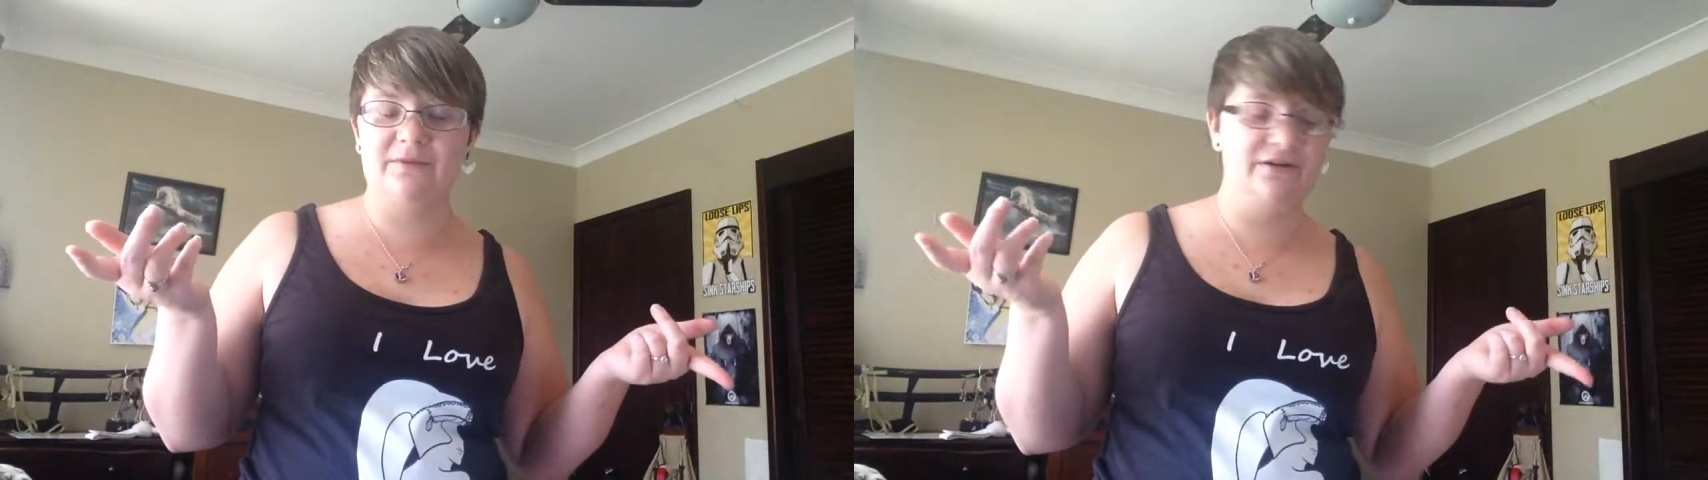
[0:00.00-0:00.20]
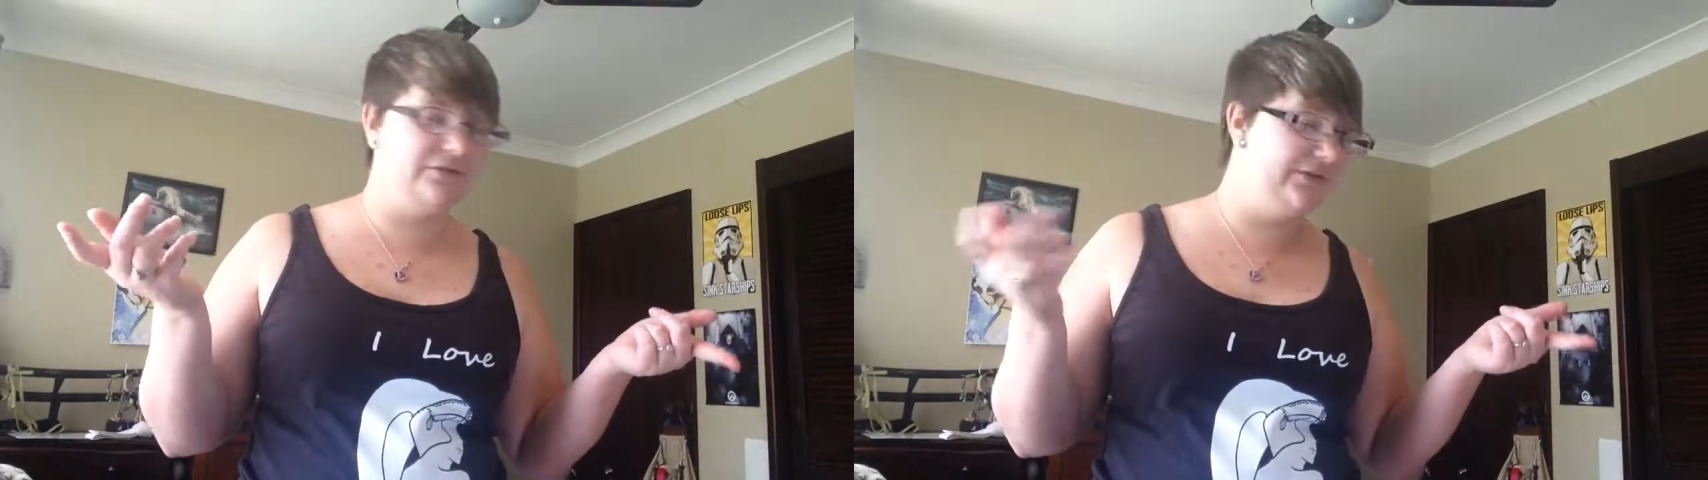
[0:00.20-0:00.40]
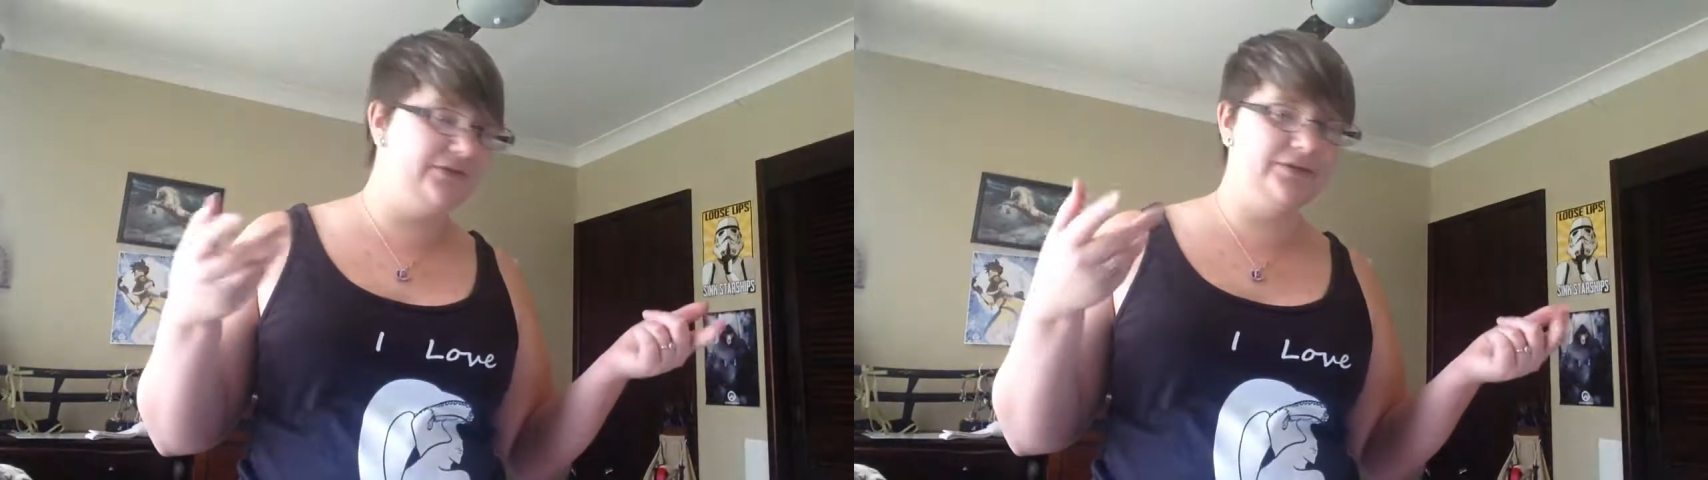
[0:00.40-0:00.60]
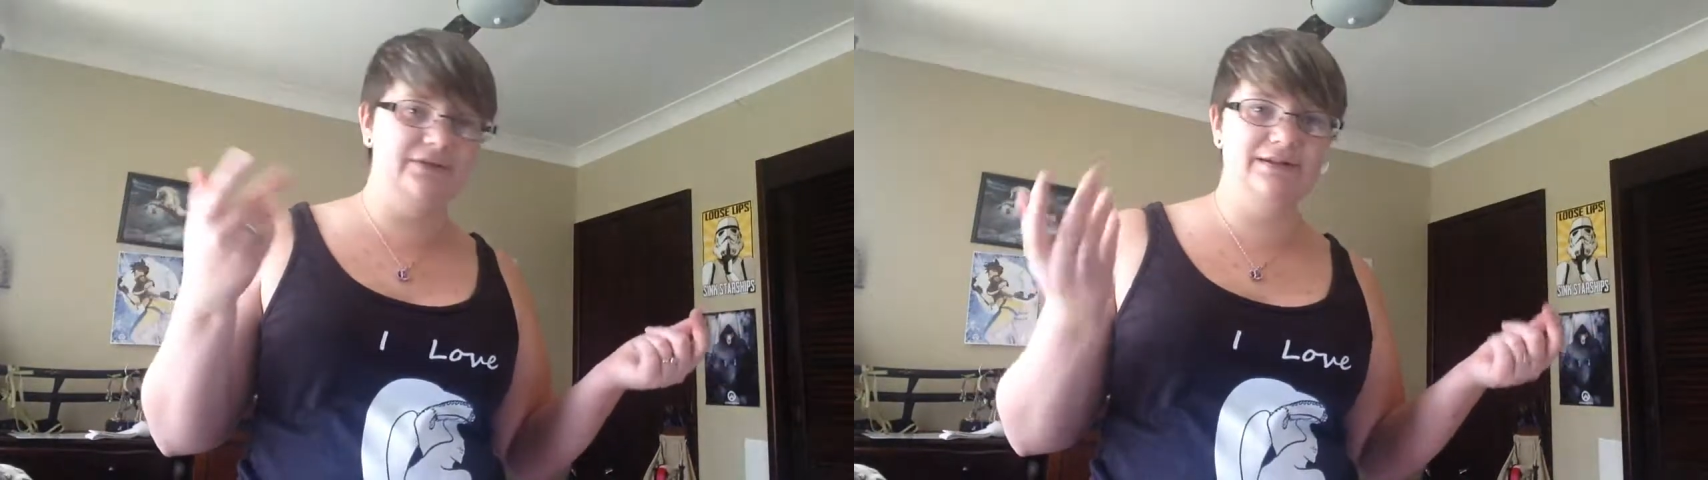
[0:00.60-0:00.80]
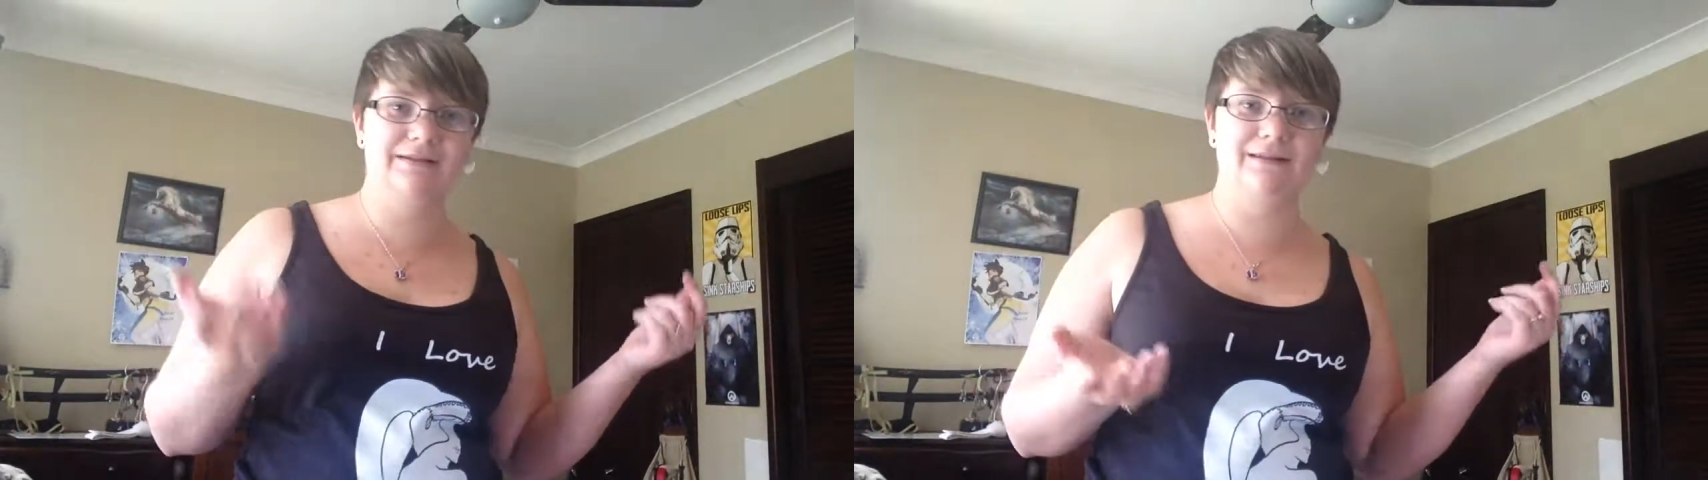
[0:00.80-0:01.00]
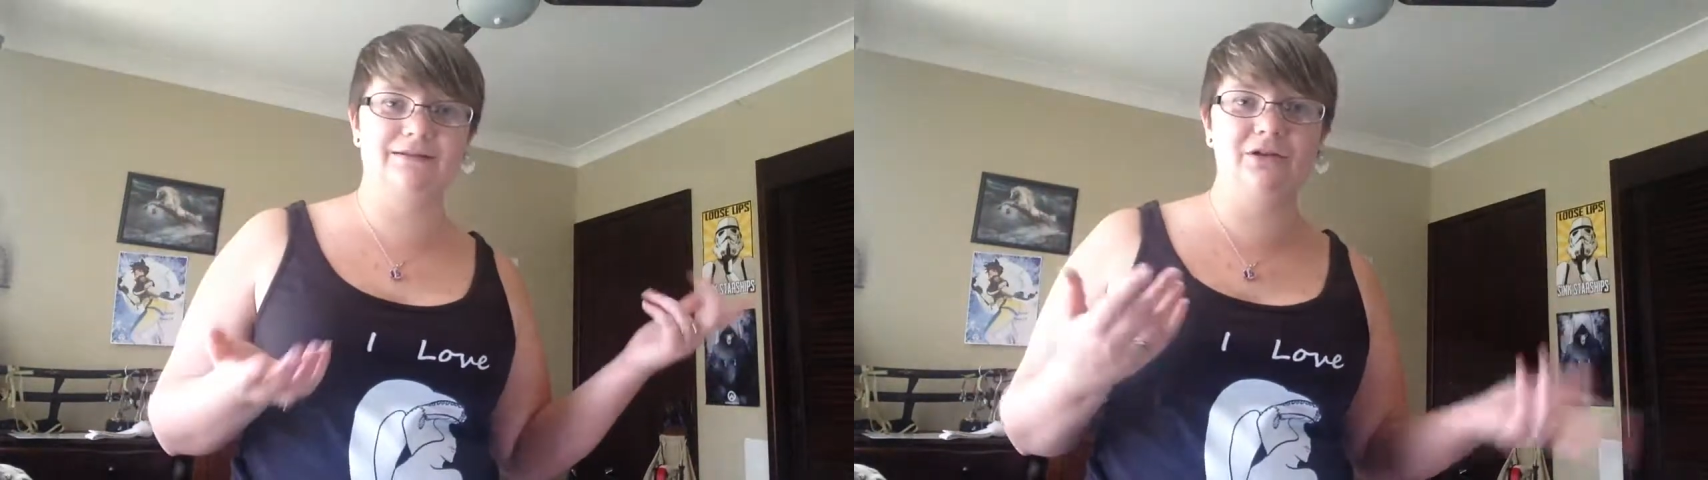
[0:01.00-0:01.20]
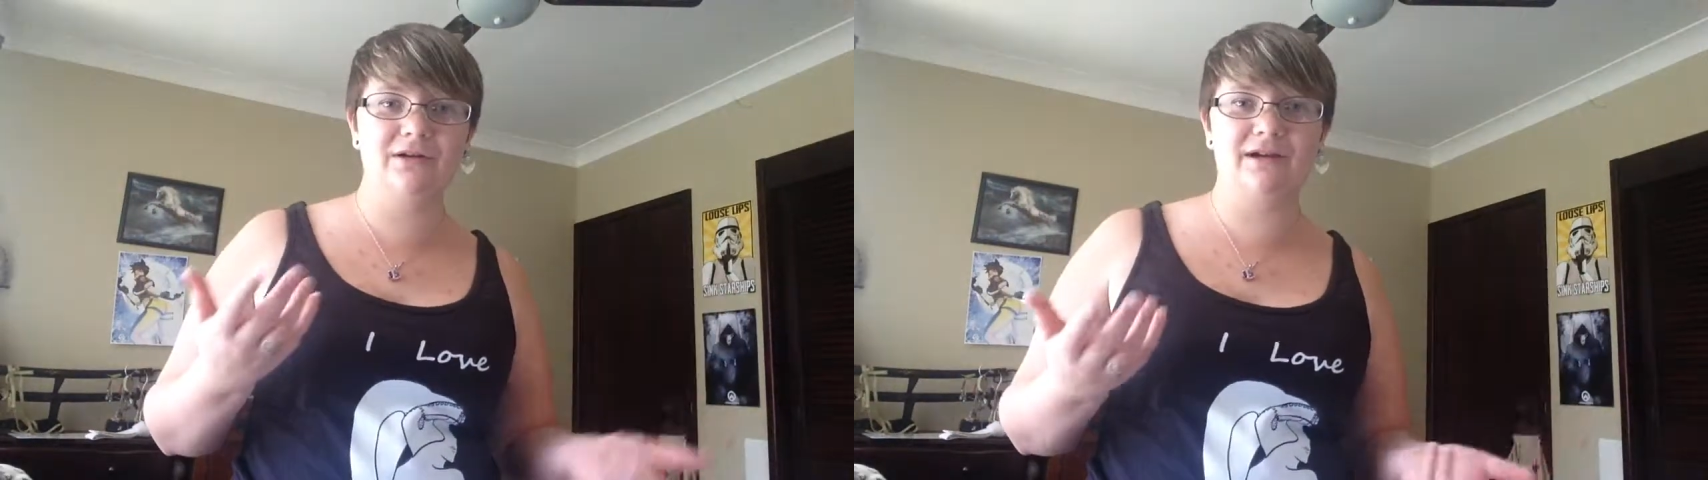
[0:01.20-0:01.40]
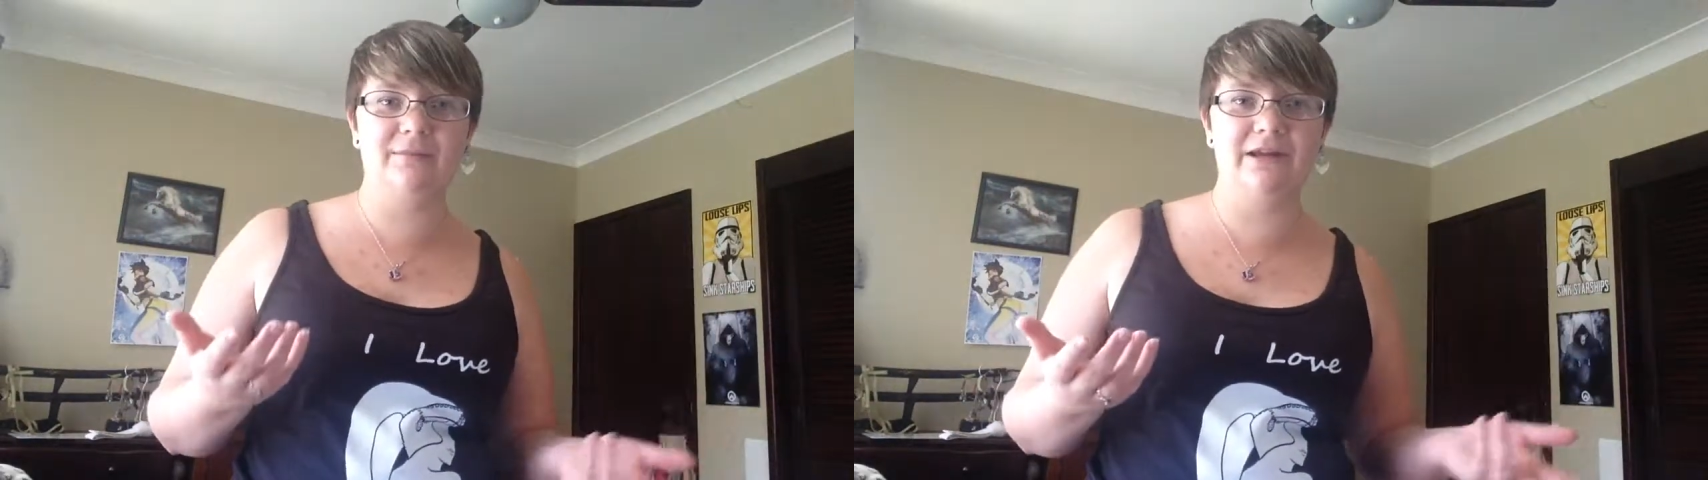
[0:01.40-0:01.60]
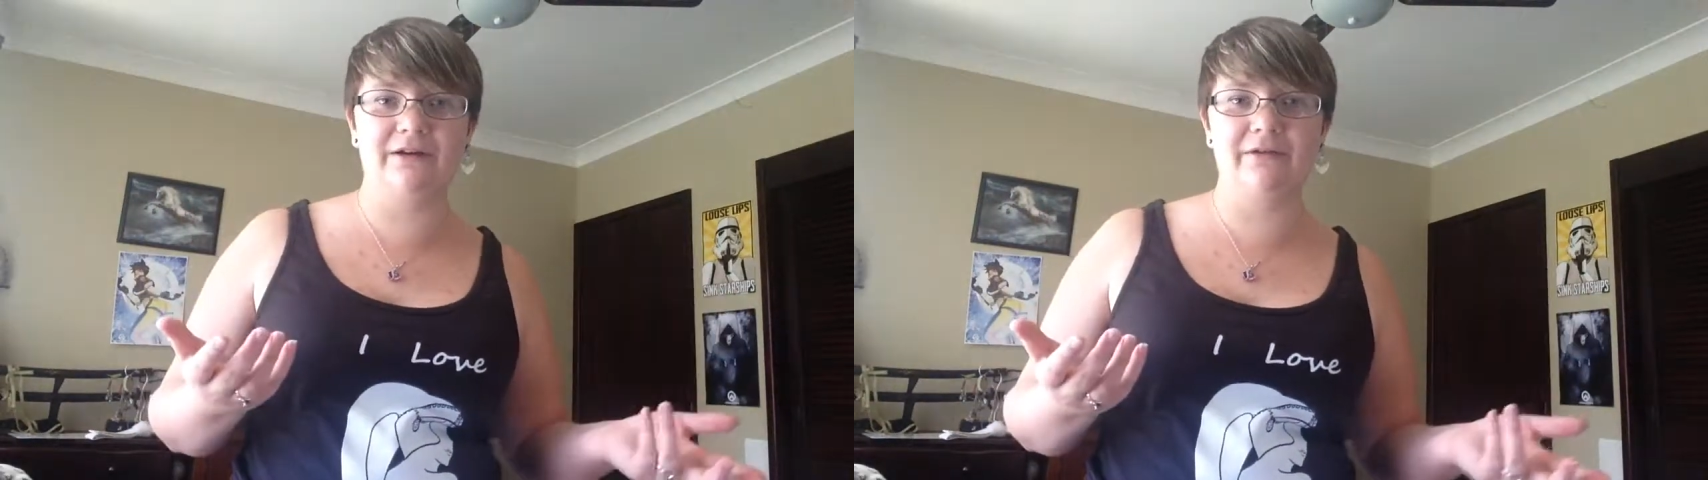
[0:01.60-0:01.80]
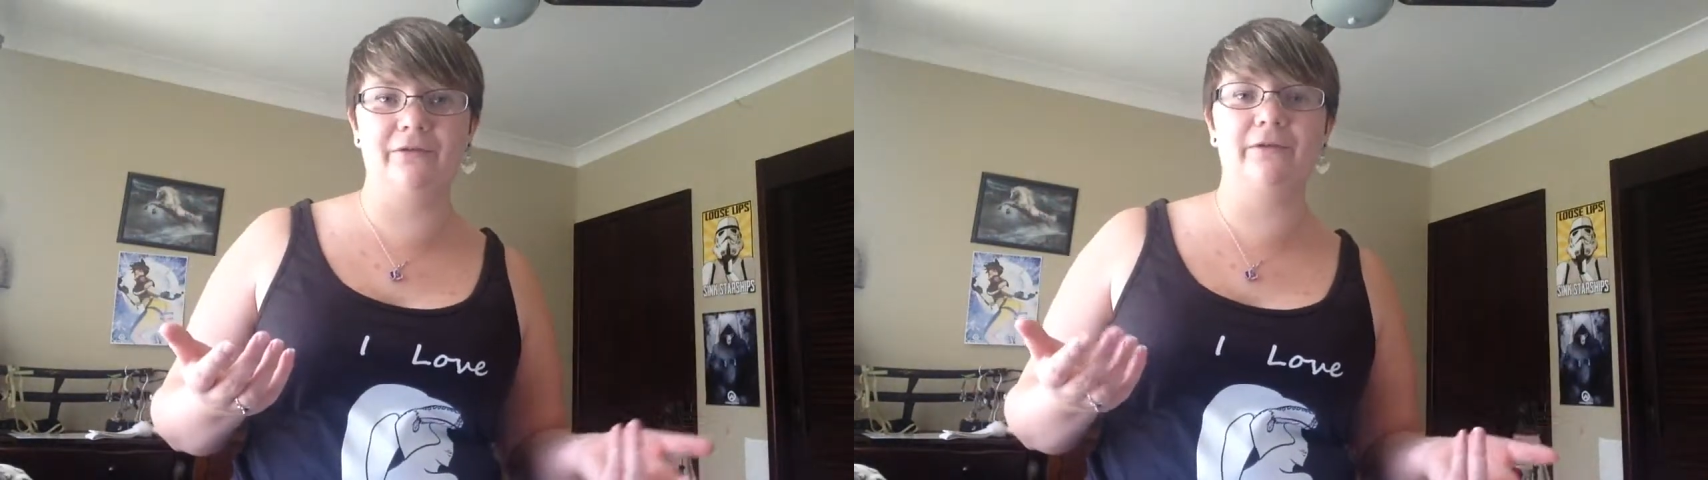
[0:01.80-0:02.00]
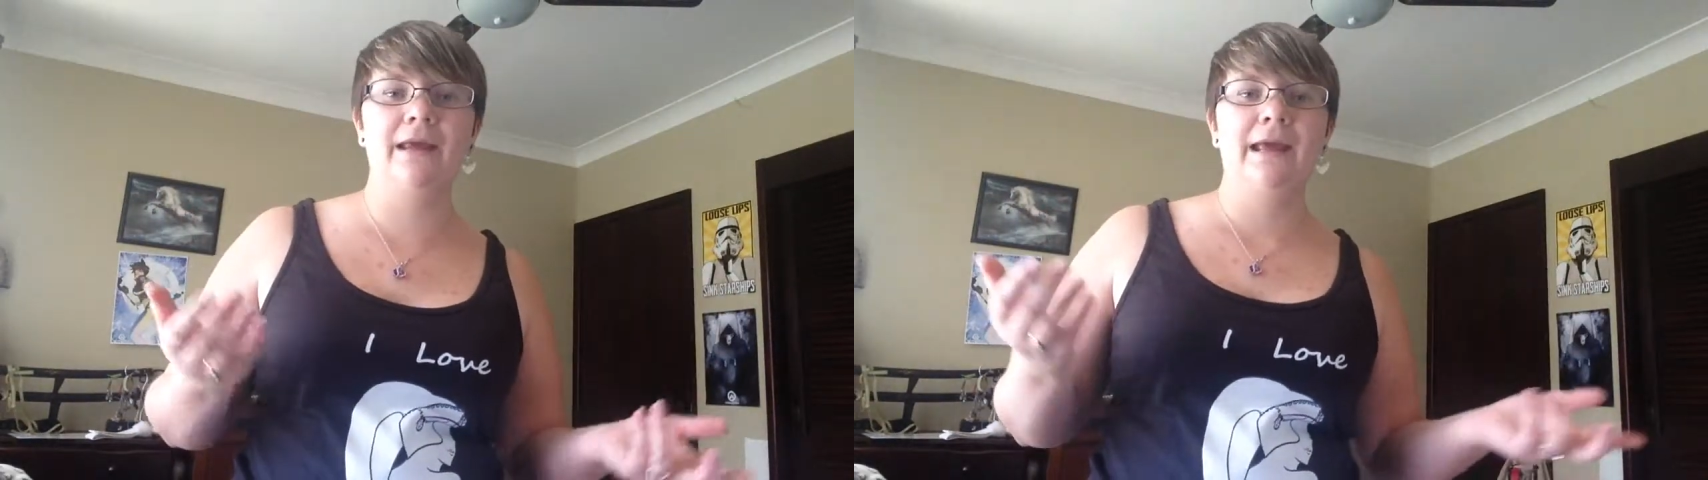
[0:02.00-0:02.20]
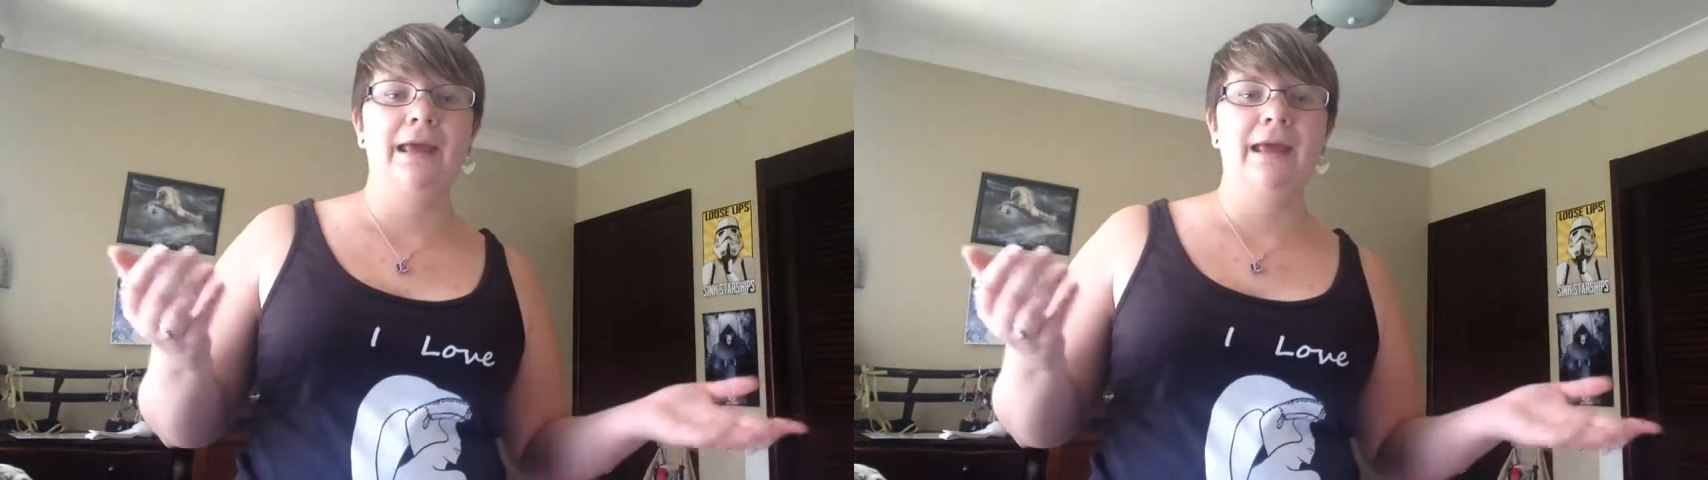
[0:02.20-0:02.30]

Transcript: because there's a lot going to be going on.